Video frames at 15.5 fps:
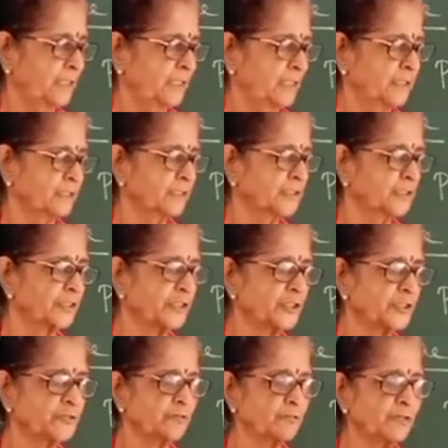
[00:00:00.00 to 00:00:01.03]
The
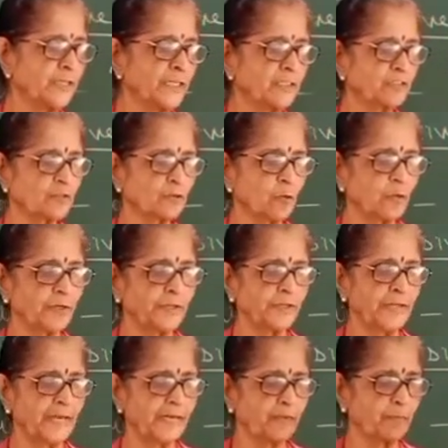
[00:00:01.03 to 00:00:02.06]
stationery is not
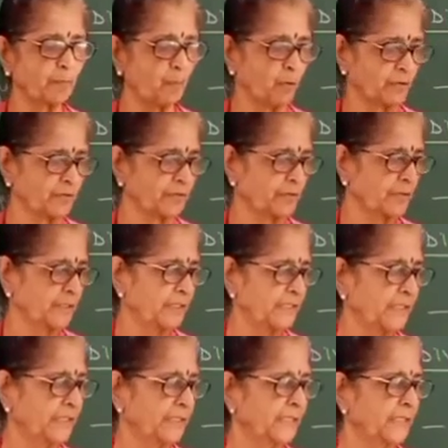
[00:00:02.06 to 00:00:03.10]
yet bought.
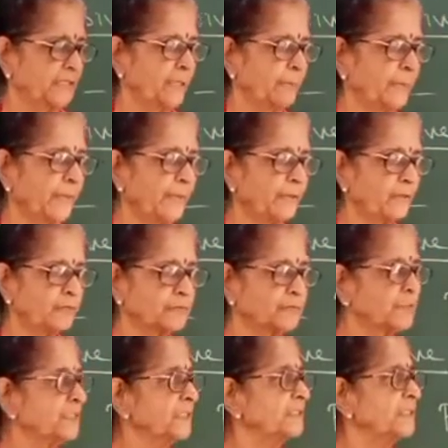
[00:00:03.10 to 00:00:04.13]
The pair of
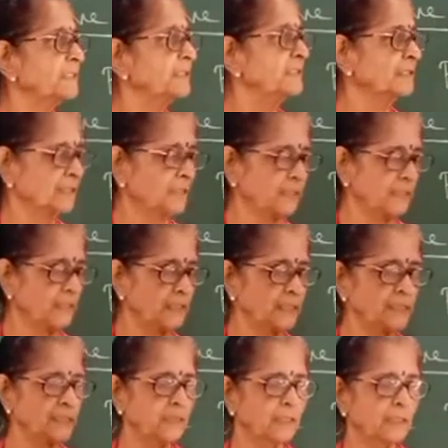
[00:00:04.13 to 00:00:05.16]
scissors is
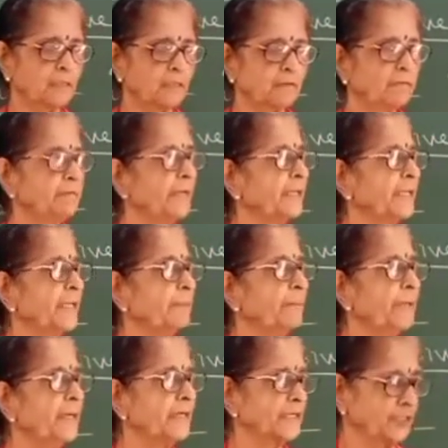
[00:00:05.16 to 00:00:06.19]
very
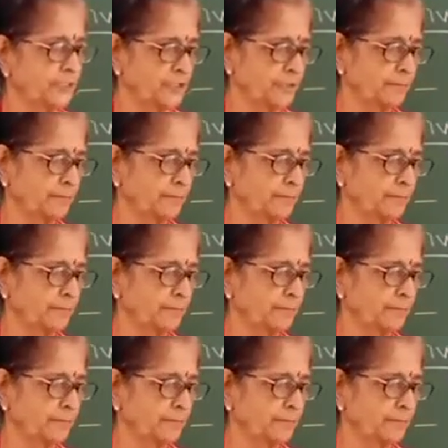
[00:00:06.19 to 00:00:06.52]
blunt.